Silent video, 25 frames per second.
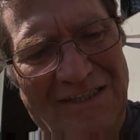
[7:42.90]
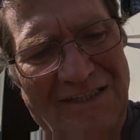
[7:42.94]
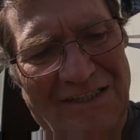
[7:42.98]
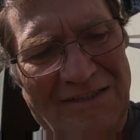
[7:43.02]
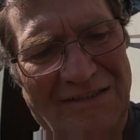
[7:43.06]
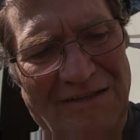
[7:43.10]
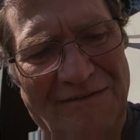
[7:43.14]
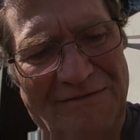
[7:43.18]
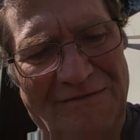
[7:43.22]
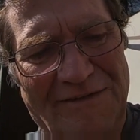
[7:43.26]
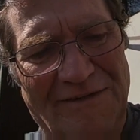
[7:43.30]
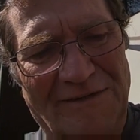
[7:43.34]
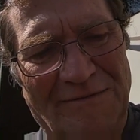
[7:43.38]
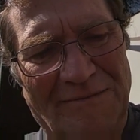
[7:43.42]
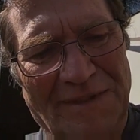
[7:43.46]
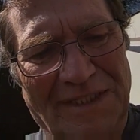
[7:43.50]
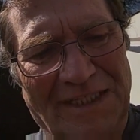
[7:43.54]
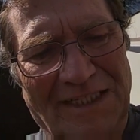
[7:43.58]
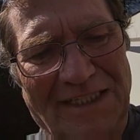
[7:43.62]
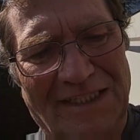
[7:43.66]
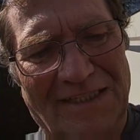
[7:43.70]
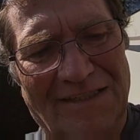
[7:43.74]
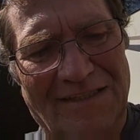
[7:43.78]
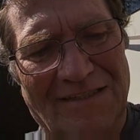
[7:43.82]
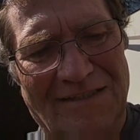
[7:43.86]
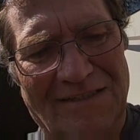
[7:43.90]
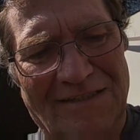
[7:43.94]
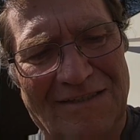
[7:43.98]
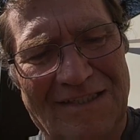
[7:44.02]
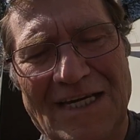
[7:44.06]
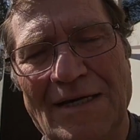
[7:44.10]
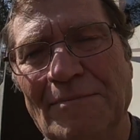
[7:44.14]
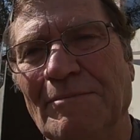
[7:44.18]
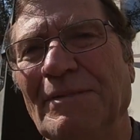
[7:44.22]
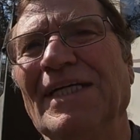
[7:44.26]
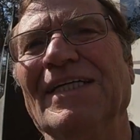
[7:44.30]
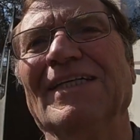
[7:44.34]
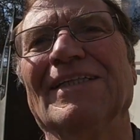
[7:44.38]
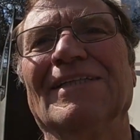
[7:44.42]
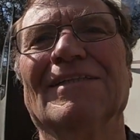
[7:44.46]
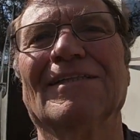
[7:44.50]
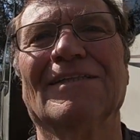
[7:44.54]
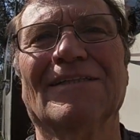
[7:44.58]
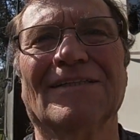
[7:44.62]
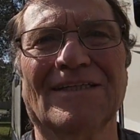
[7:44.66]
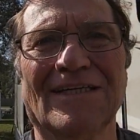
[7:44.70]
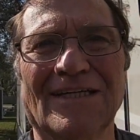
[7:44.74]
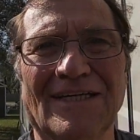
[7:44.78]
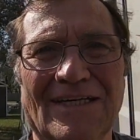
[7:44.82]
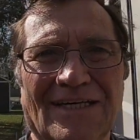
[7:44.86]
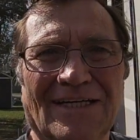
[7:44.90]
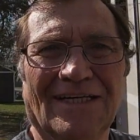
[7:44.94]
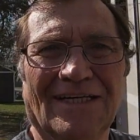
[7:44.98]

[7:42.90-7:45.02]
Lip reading: just a few minutes, 10 minutes.